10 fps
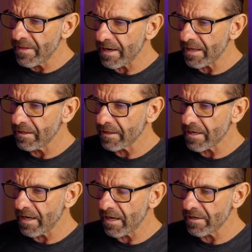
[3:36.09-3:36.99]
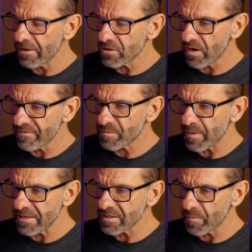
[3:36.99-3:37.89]
Then I click on Trev
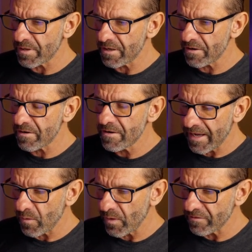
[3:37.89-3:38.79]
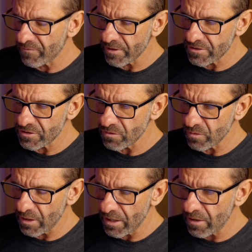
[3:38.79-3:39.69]
Space up here. I wait for it
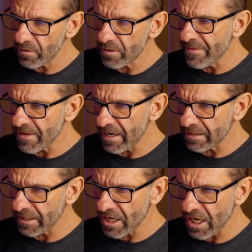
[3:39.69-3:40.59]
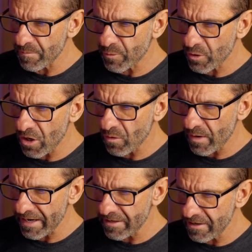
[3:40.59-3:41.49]
to load. And then I click on Pro
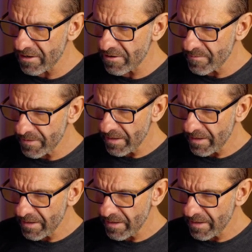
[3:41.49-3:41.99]
right here.